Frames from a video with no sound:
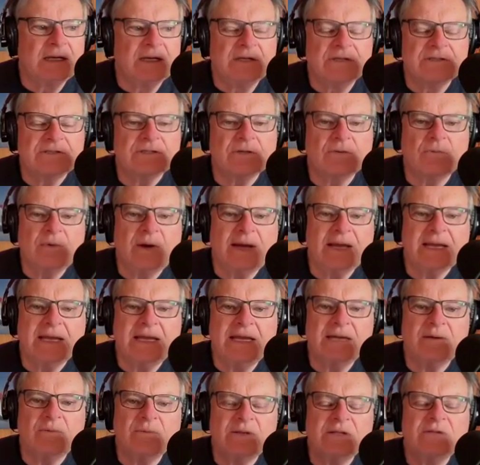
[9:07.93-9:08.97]
So why
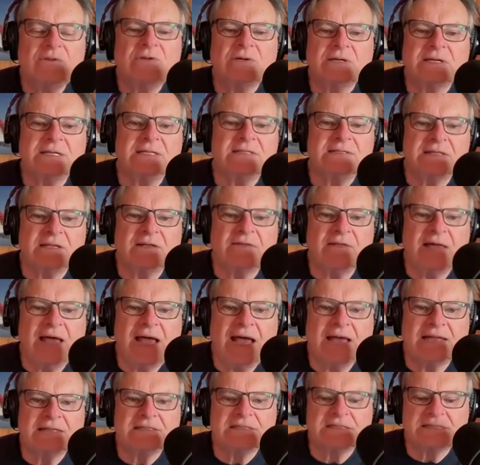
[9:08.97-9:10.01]
can't we look into
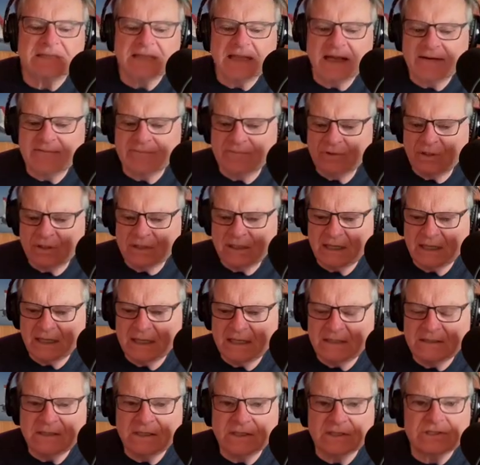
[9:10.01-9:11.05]
that instead of looking
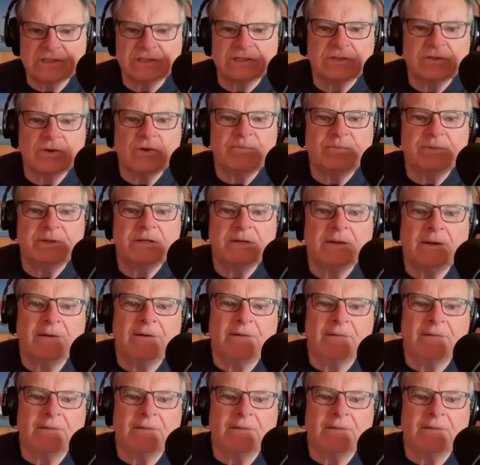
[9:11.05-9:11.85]
into stupid